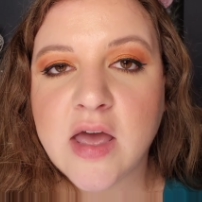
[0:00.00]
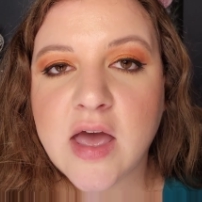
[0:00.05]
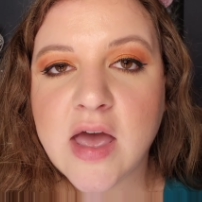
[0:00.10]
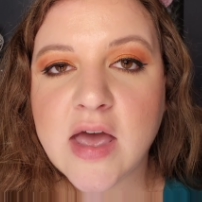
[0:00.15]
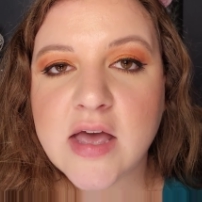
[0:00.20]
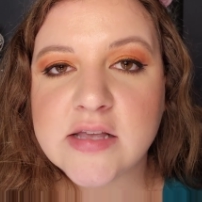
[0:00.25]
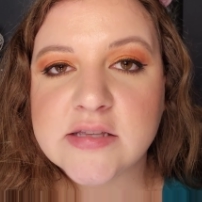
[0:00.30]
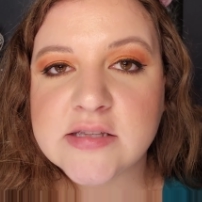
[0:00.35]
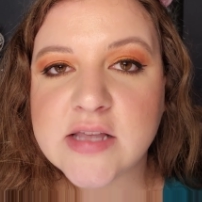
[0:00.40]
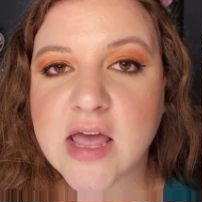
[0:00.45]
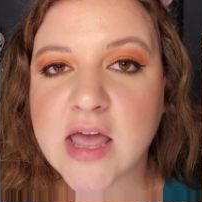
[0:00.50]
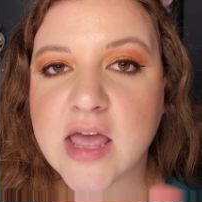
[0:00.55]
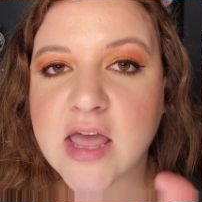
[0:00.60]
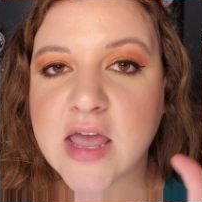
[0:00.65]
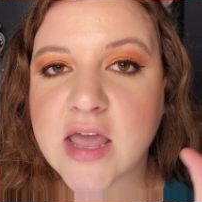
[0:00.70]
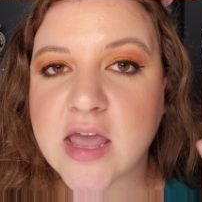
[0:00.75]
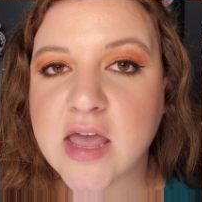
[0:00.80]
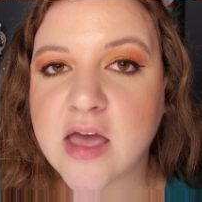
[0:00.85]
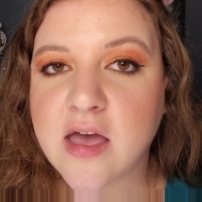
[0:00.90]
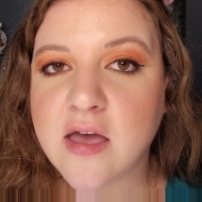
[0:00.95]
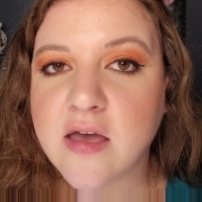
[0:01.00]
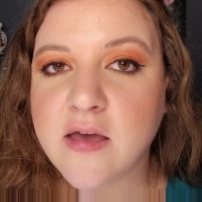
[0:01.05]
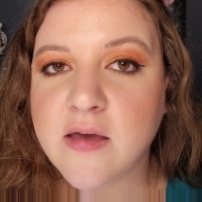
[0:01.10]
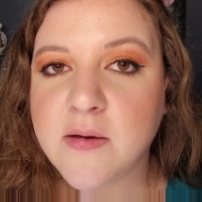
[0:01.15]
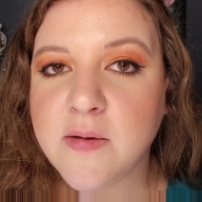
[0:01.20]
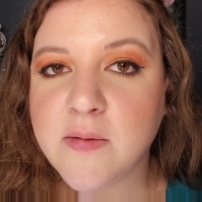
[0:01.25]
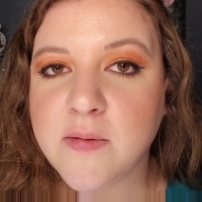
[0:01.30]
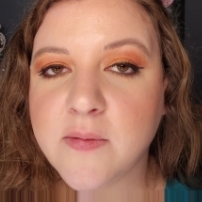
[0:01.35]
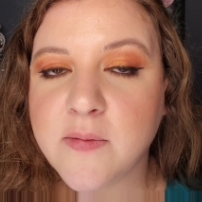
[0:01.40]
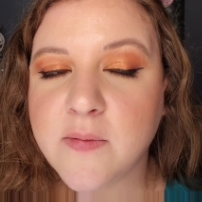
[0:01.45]
as a
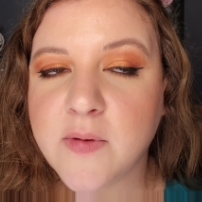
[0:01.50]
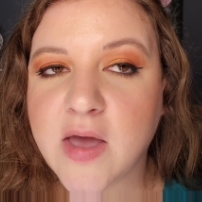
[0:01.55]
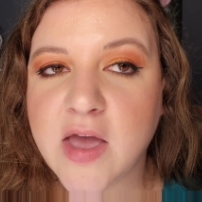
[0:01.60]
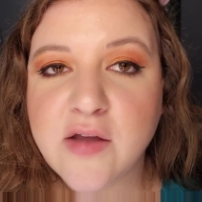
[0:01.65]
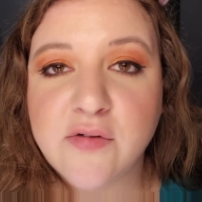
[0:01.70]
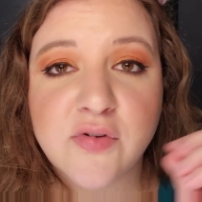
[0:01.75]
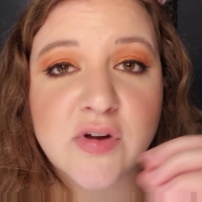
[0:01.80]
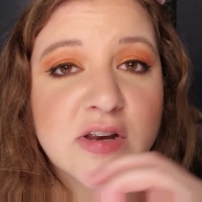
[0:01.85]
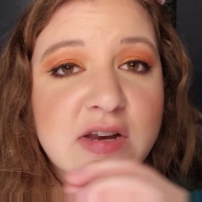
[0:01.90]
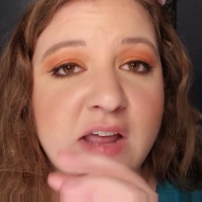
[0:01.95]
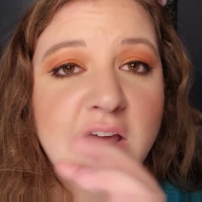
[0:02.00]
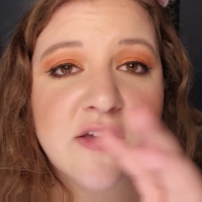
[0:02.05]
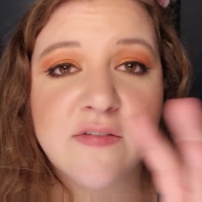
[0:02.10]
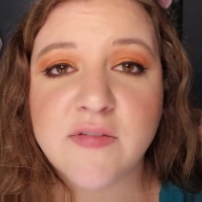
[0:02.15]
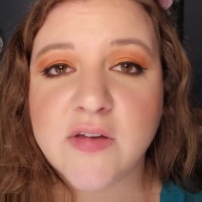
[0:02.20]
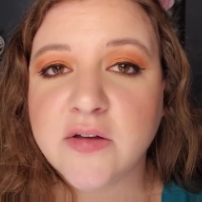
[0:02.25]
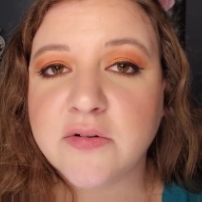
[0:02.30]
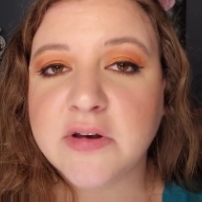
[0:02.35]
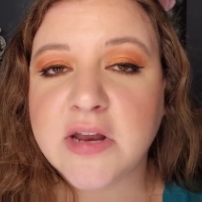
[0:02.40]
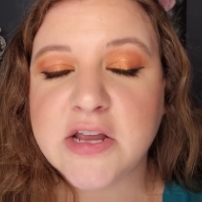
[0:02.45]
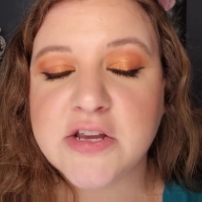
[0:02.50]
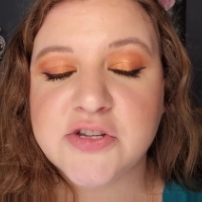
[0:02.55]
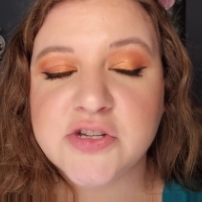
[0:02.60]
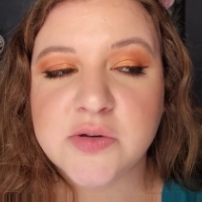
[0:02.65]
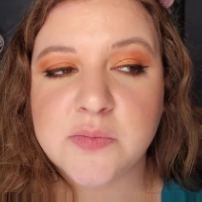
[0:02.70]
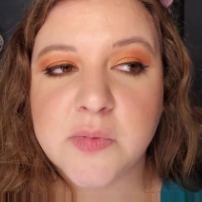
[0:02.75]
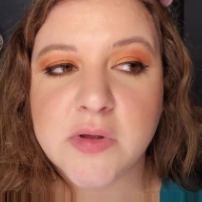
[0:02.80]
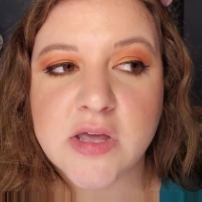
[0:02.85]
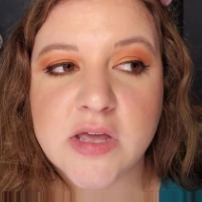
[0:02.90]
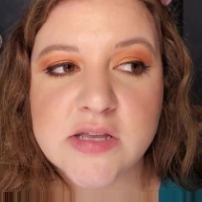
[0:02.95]
everyday
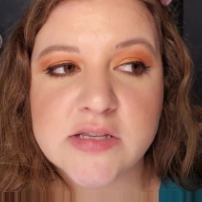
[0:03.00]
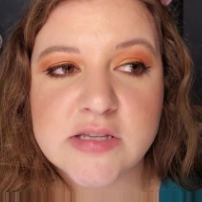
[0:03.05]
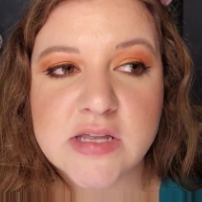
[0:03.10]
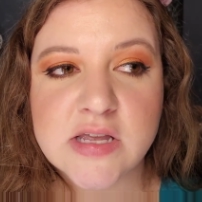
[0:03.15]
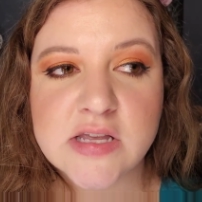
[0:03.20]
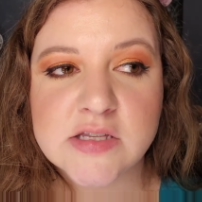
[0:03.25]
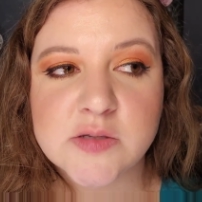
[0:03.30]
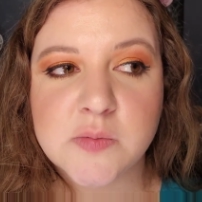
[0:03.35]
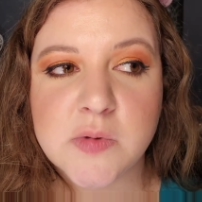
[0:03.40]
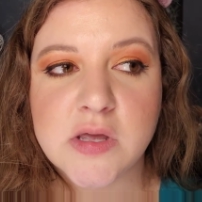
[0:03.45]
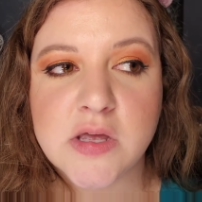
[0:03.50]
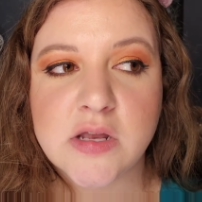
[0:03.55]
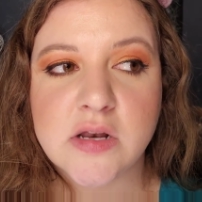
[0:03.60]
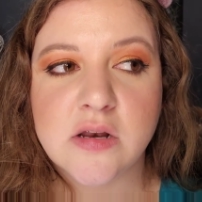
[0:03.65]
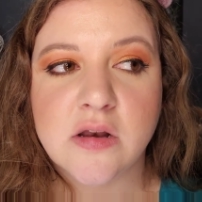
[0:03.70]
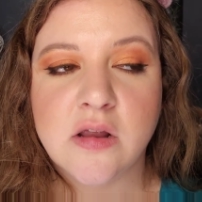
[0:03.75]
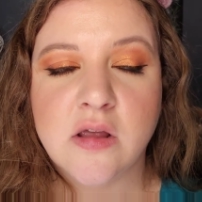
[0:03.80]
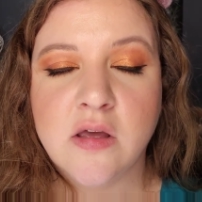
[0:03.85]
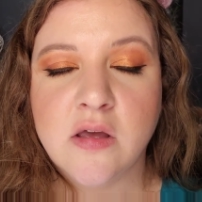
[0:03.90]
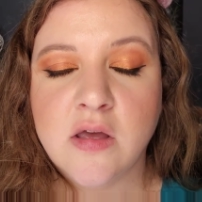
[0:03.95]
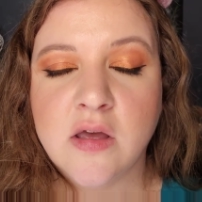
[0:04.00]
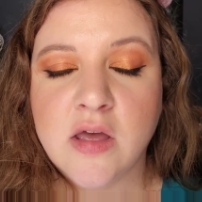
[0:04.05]
foundation because it has been,